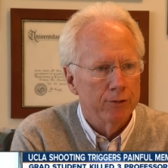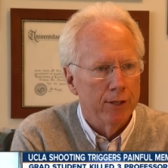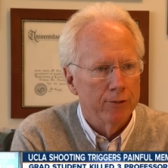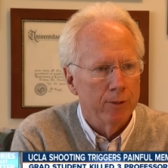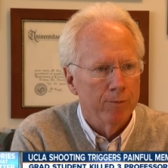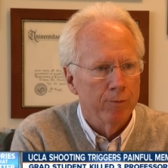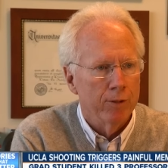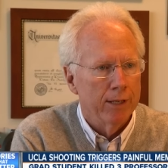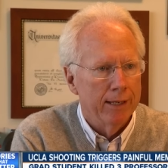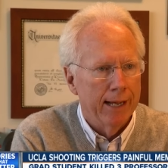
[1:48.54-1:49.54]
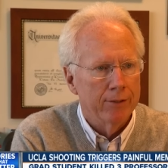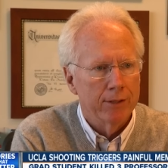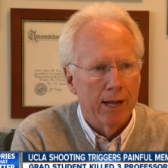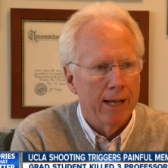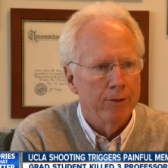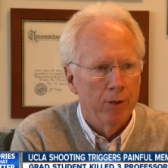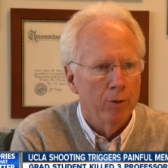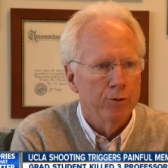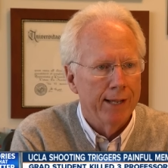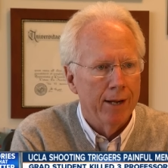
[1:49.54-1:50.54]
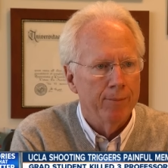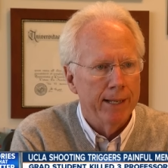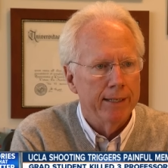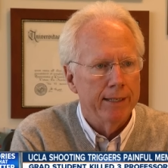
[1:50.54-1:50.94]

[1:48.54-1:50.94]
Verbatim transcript: system for the next God knows how many